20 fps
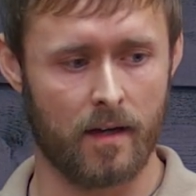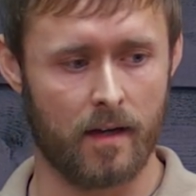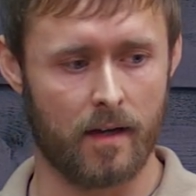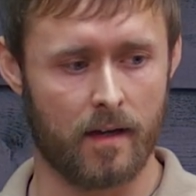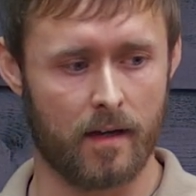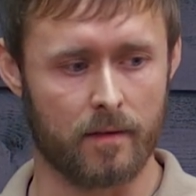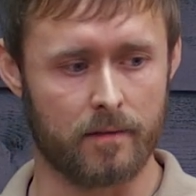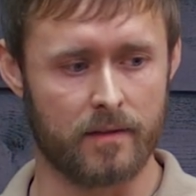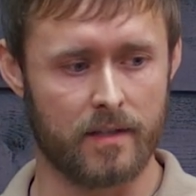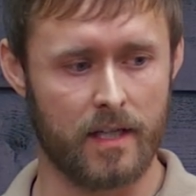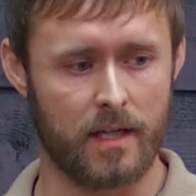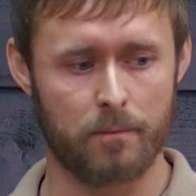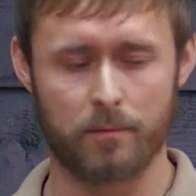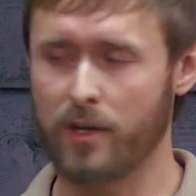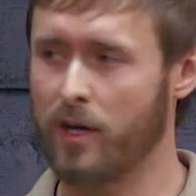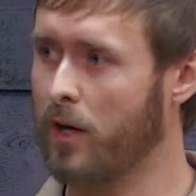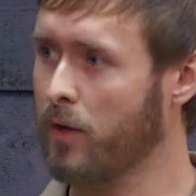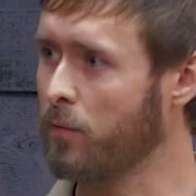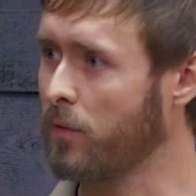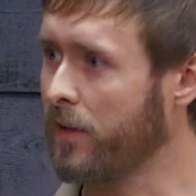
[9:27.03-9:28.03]
uh, deemed
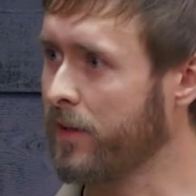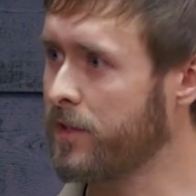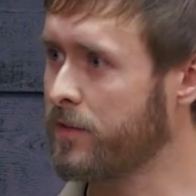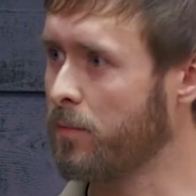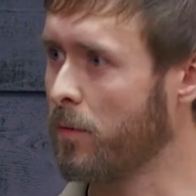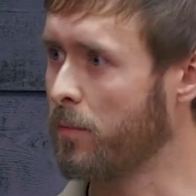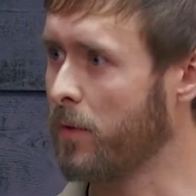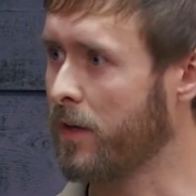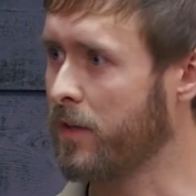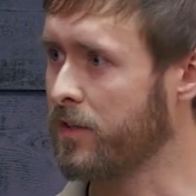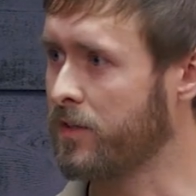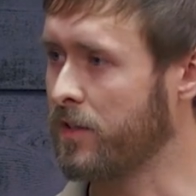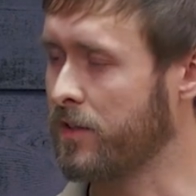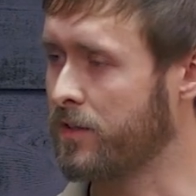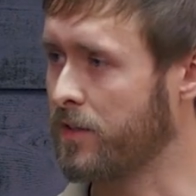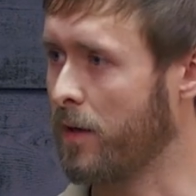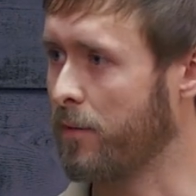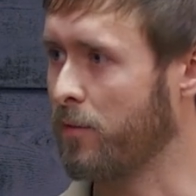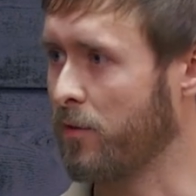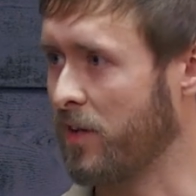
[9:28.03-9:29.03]
non-releasable because she
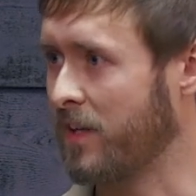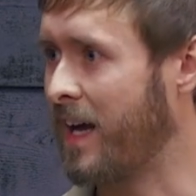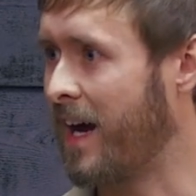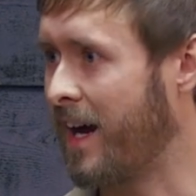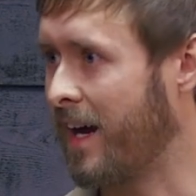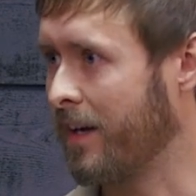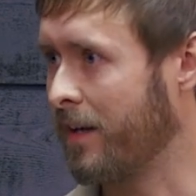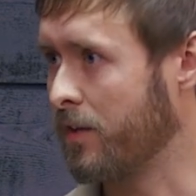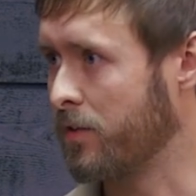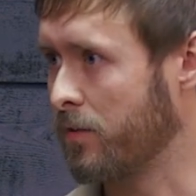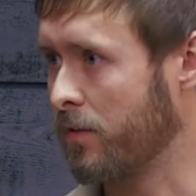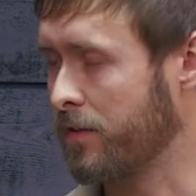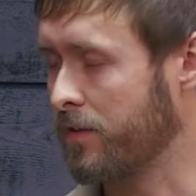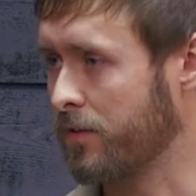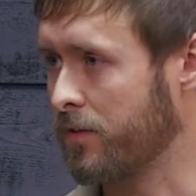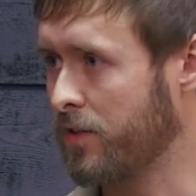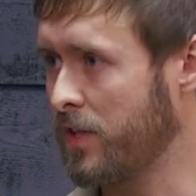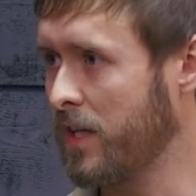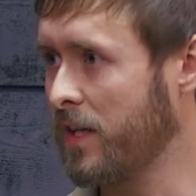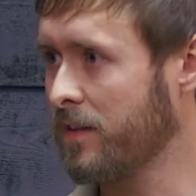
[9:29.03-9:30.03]
suffered an eye injury.
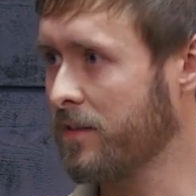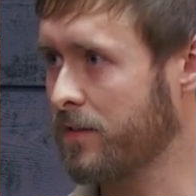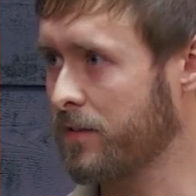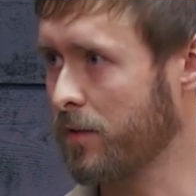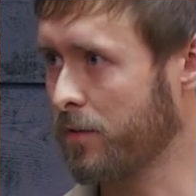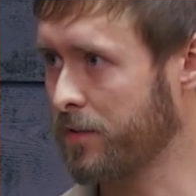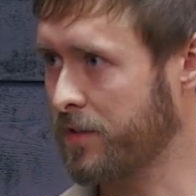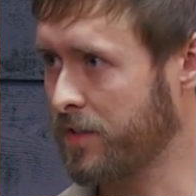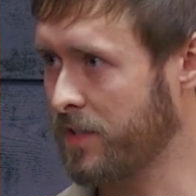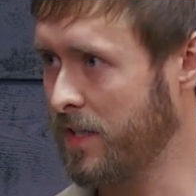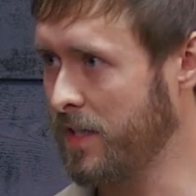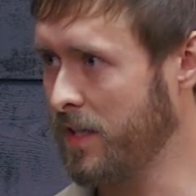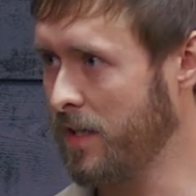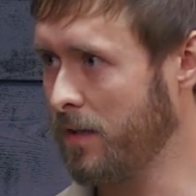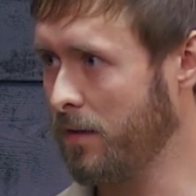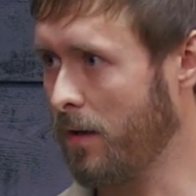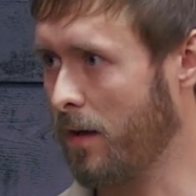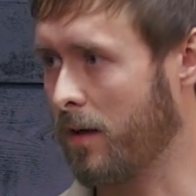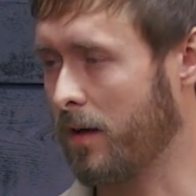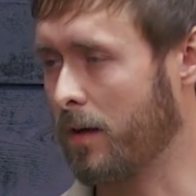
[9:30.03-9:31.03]
So she can still
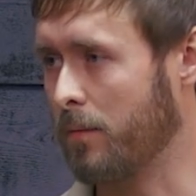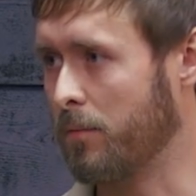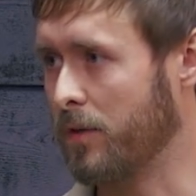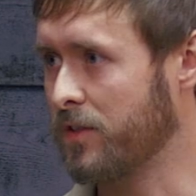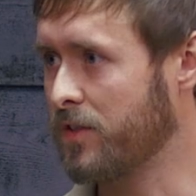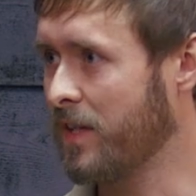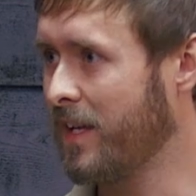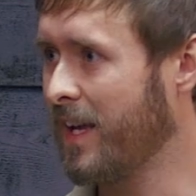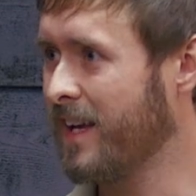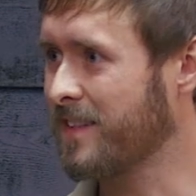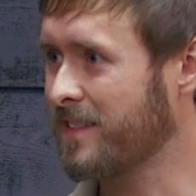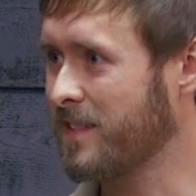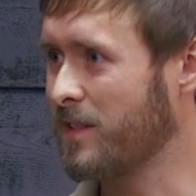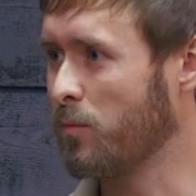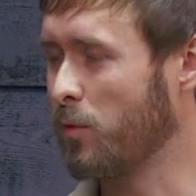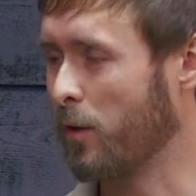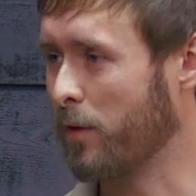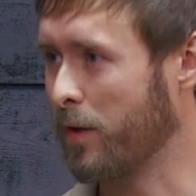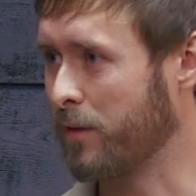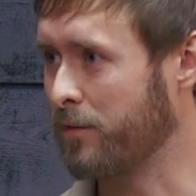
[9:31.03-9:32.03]
see, uh, but she can't see
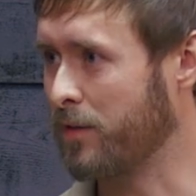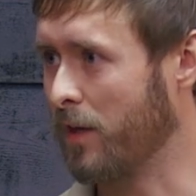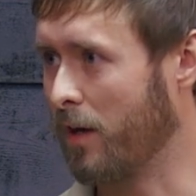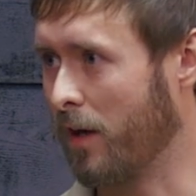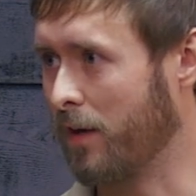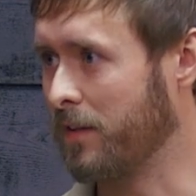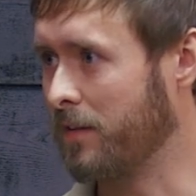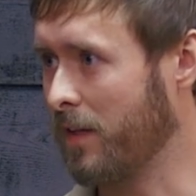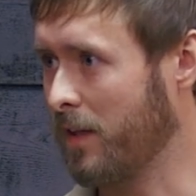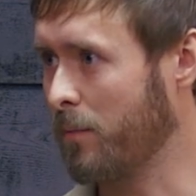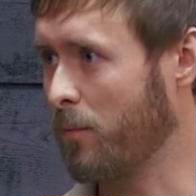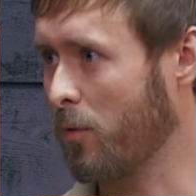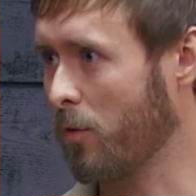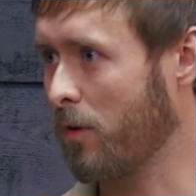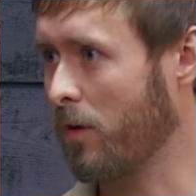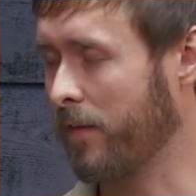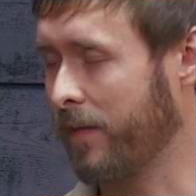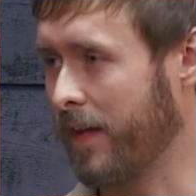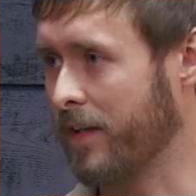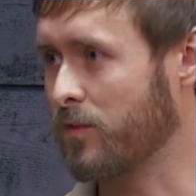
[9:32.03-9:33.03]
well enough to hunt
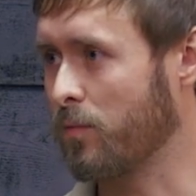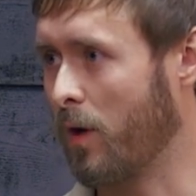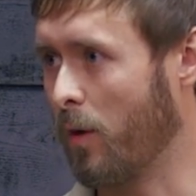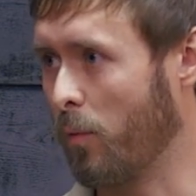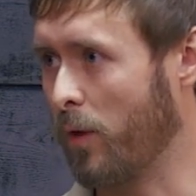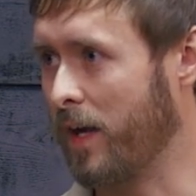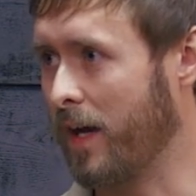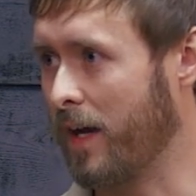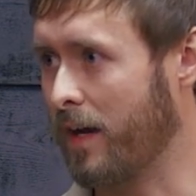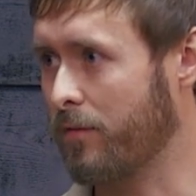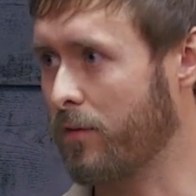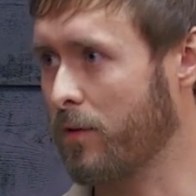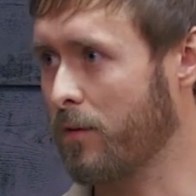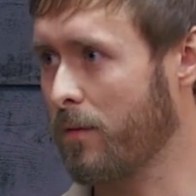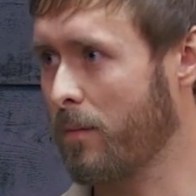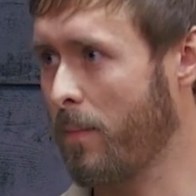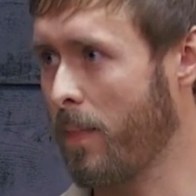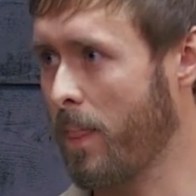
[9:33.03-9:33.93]
anymore, and that's why we have her.